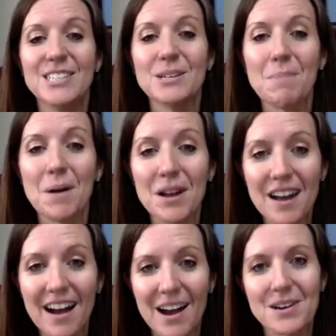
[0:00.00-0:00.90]
to put
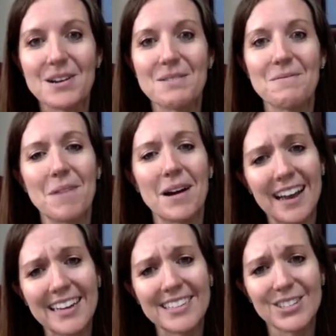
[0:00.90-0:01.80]
on my
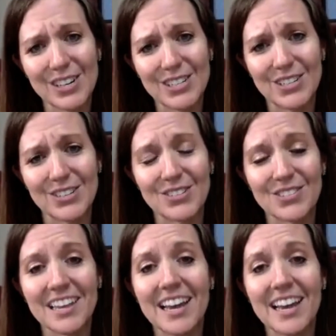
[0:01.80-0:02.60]
nice dress shoes?